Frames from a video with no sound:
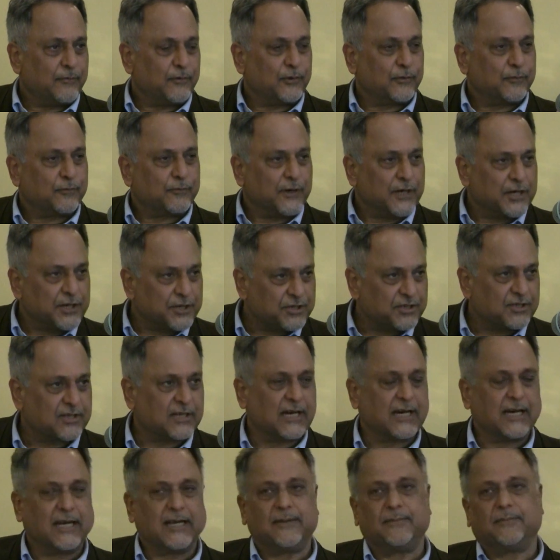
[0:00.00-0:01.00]
For the first
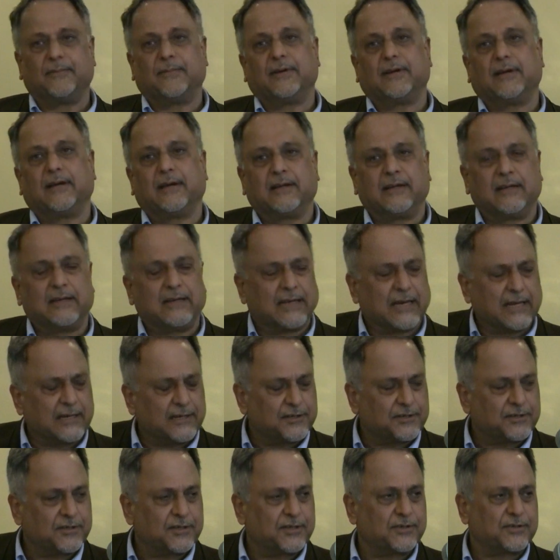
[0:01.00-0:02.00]
time, an
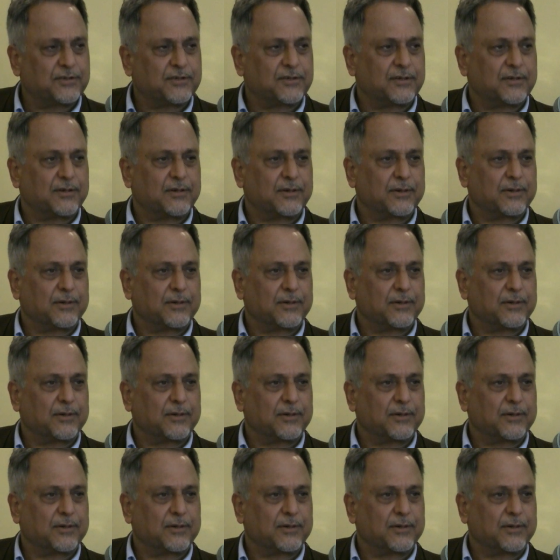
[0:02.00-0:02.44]
analysis,